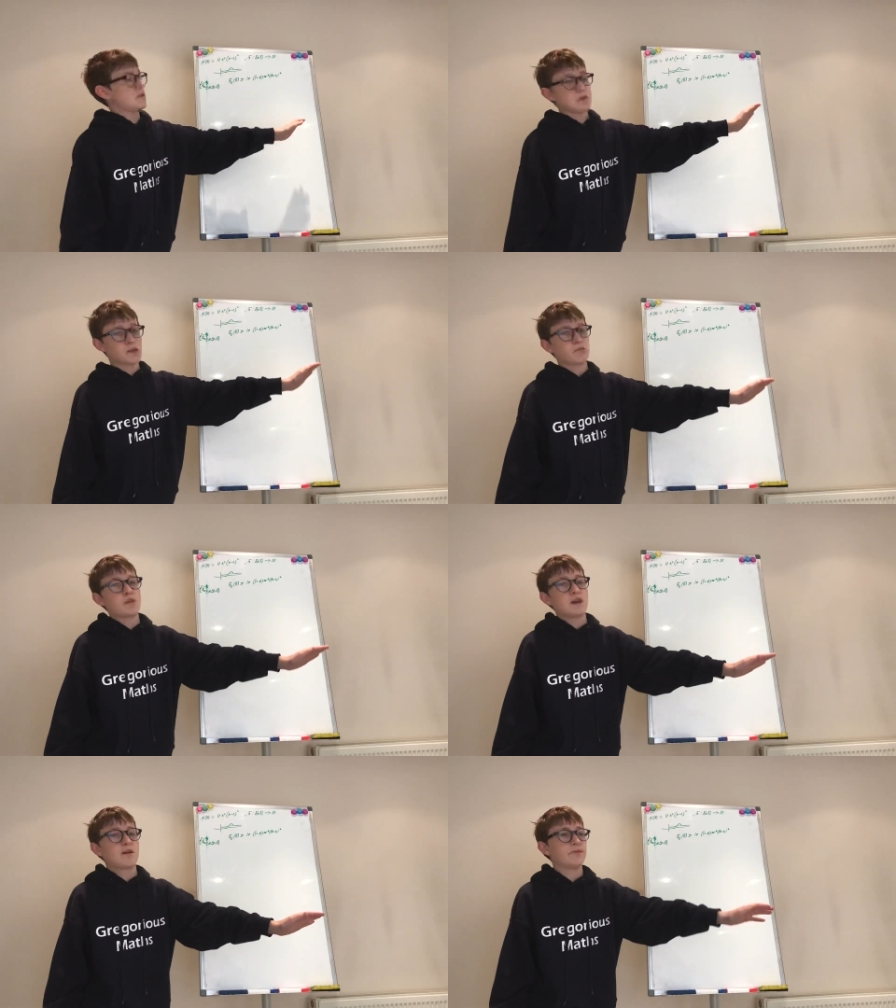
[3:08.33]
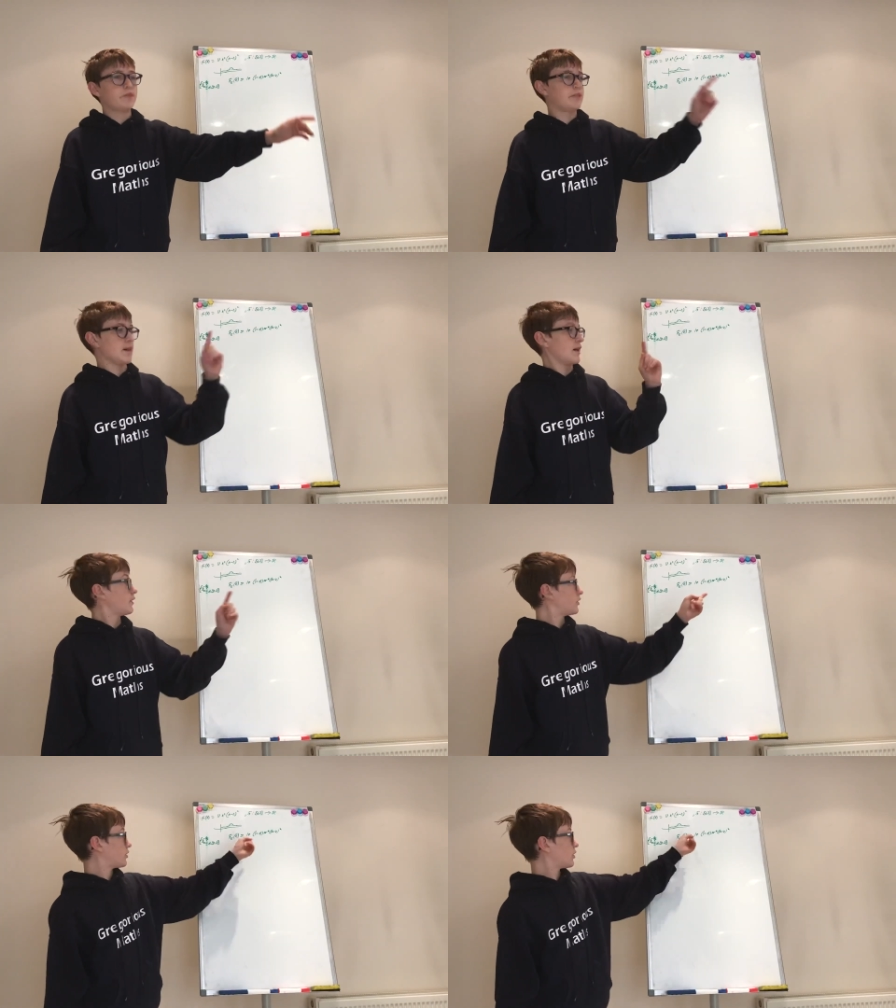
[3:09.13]
now that we have
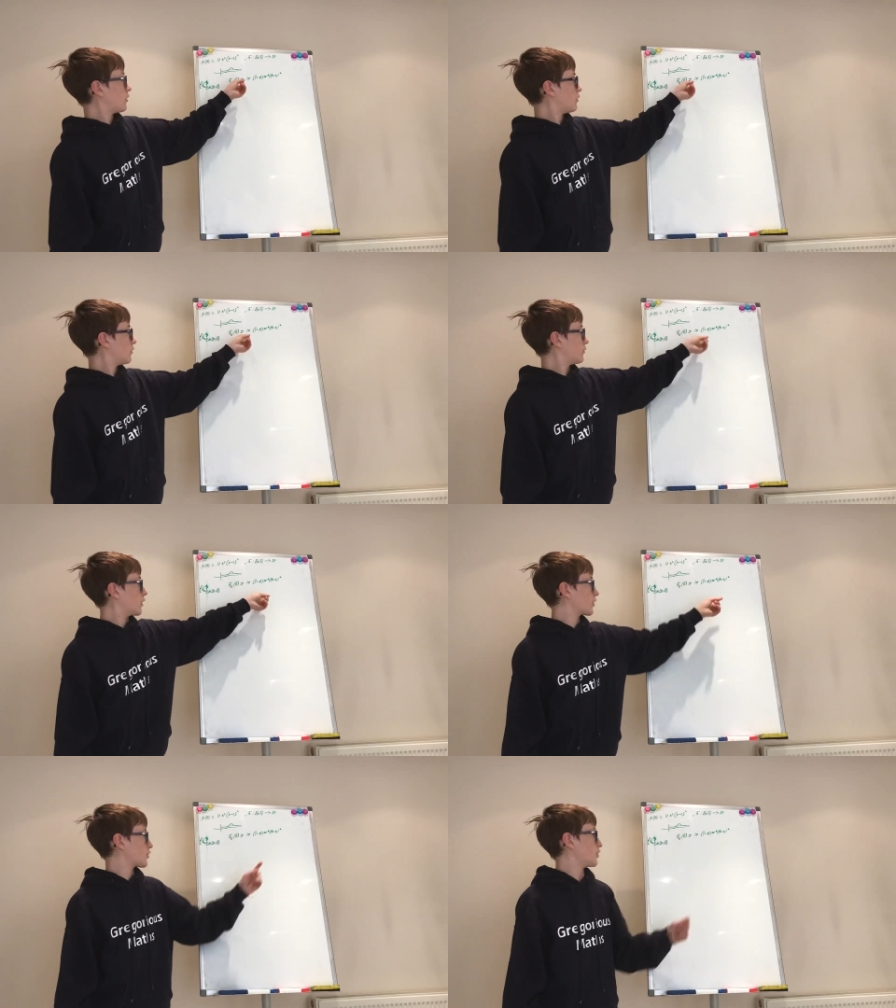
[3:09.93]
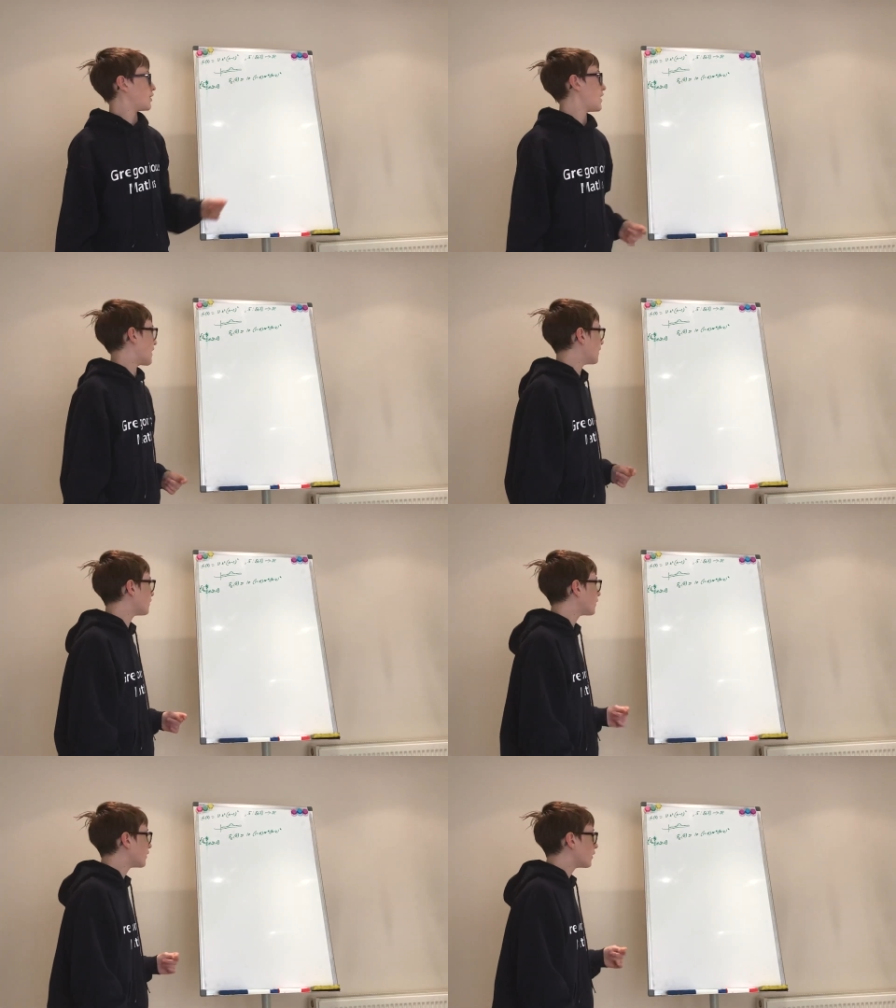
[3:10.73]
this function here,
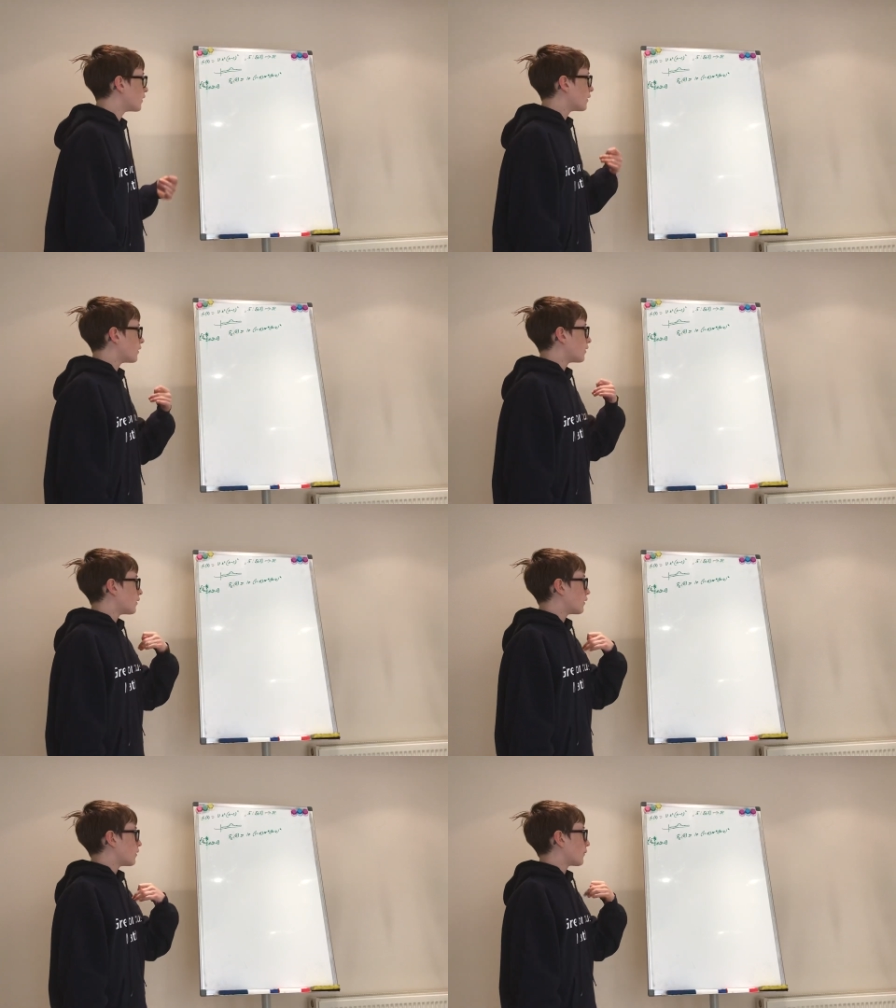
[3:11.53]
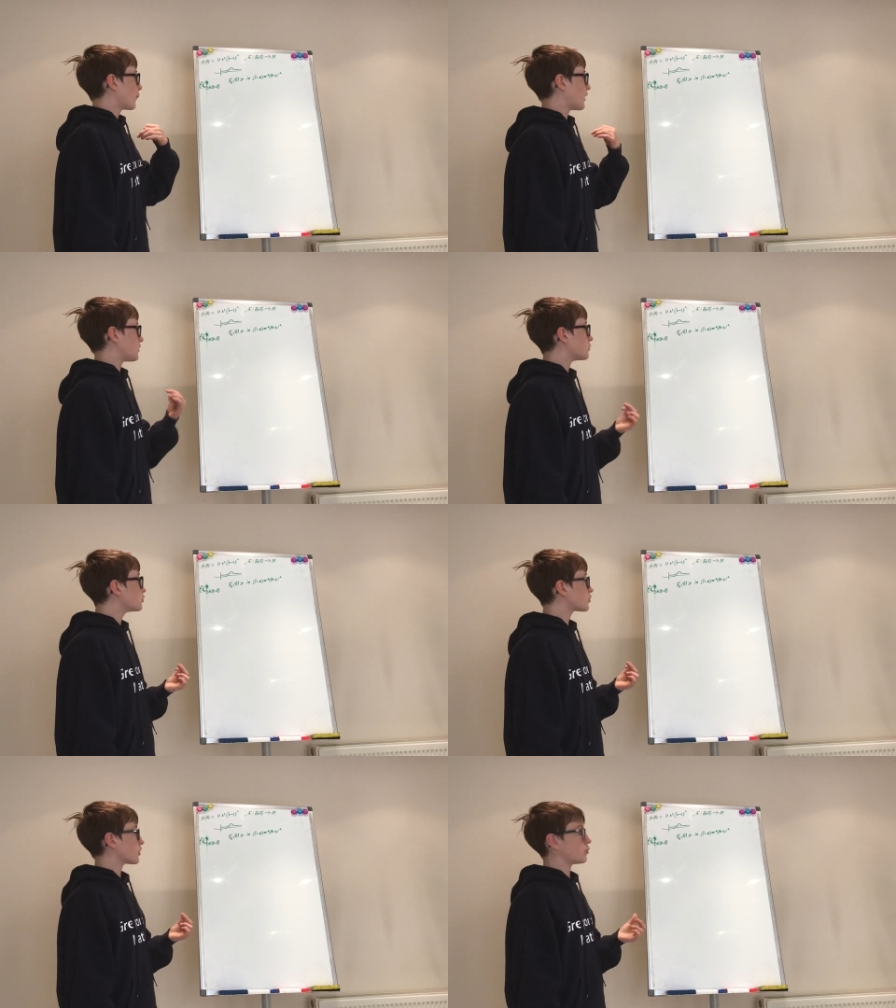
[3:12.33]
we
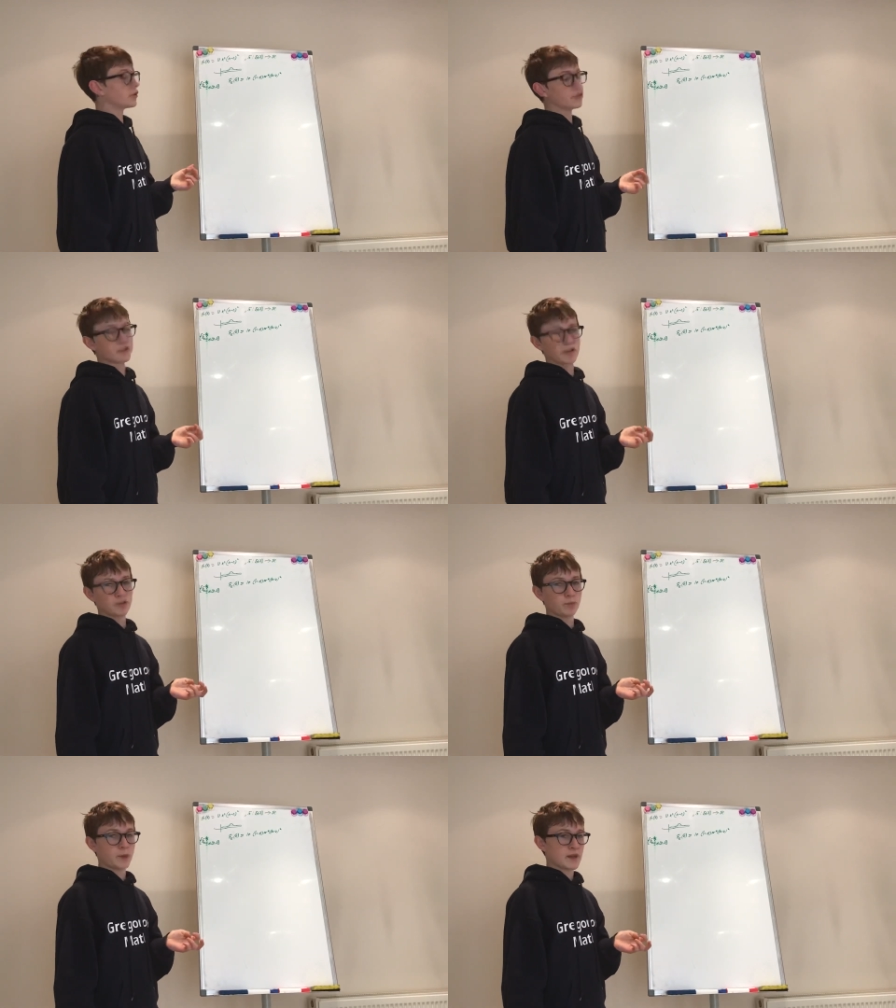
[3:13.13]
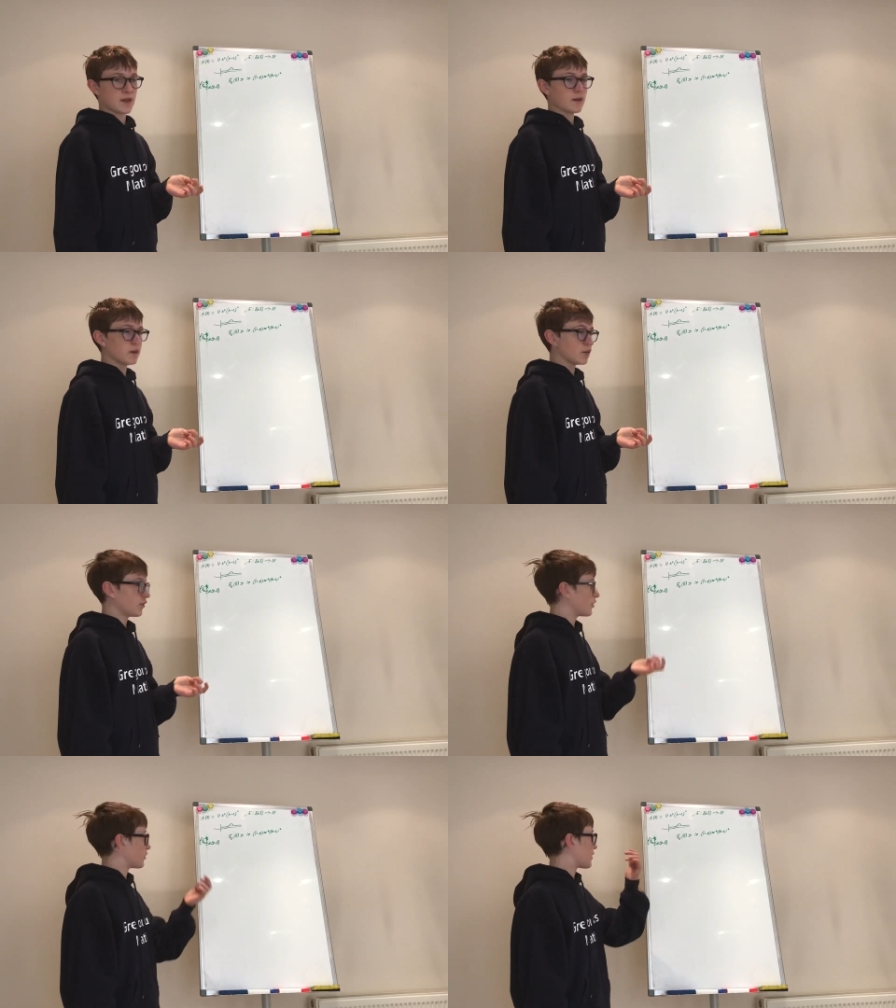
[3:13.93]
also want it to be
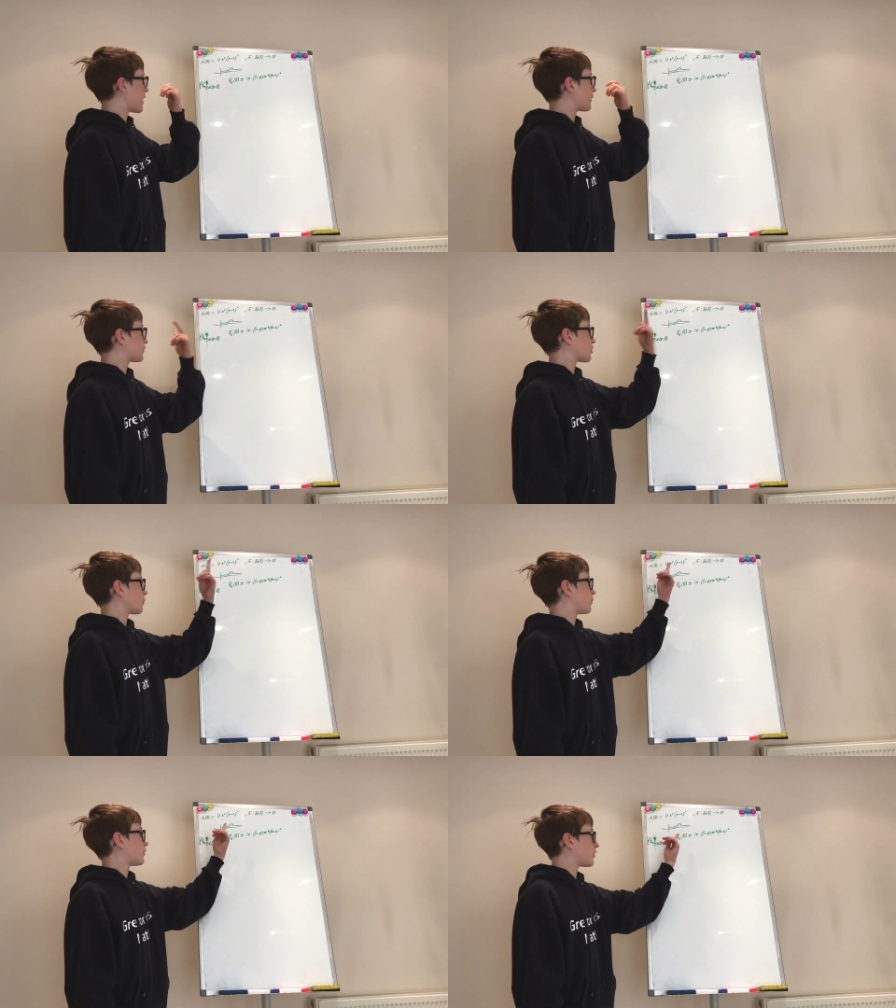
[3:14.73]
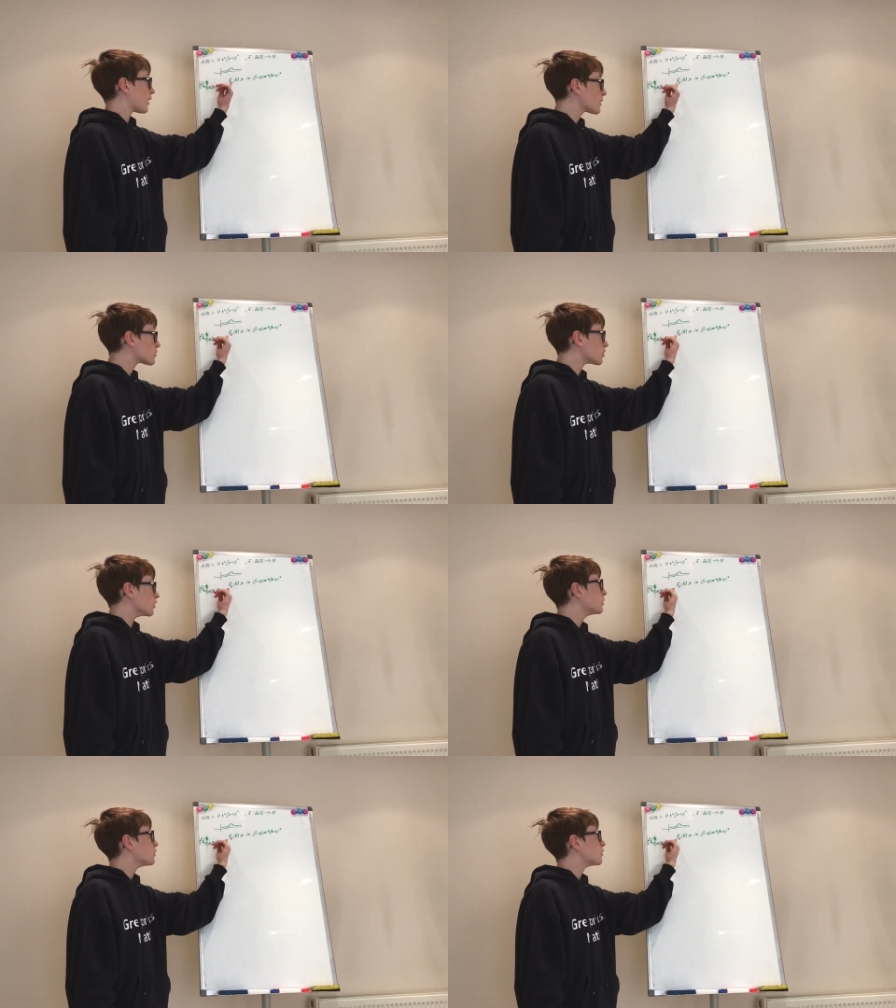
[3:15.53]
so that f sub
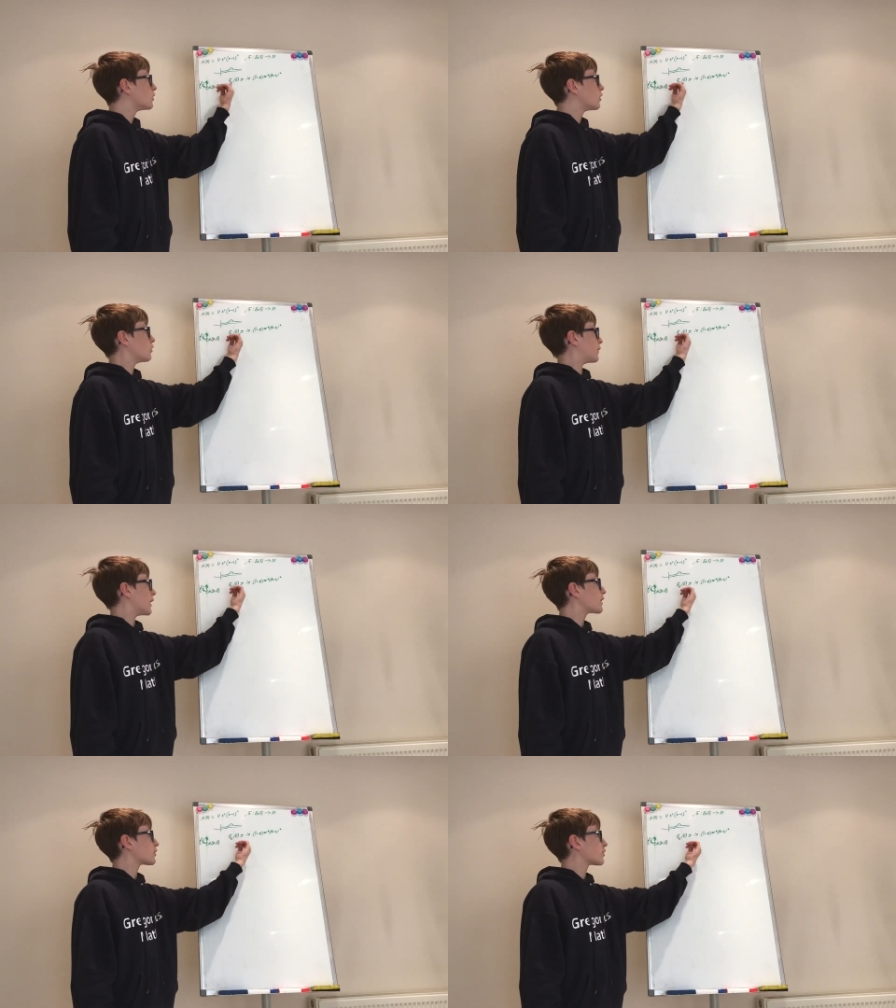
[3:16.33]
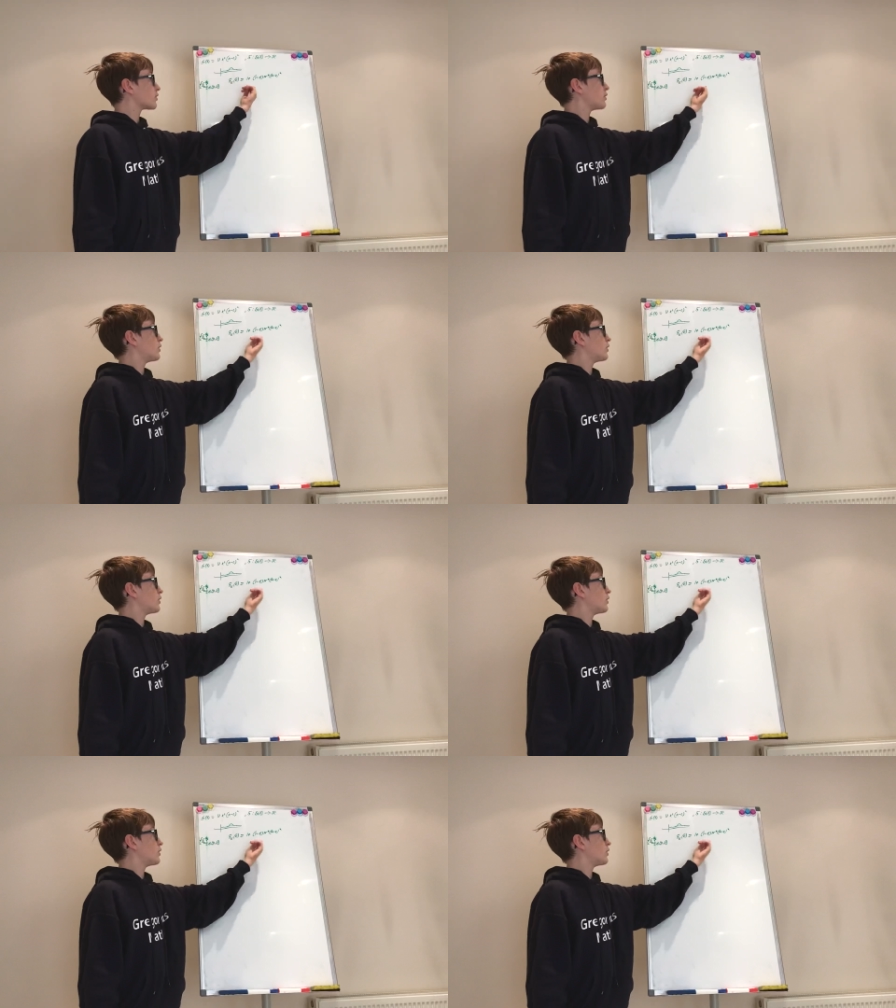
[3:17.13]
0 of x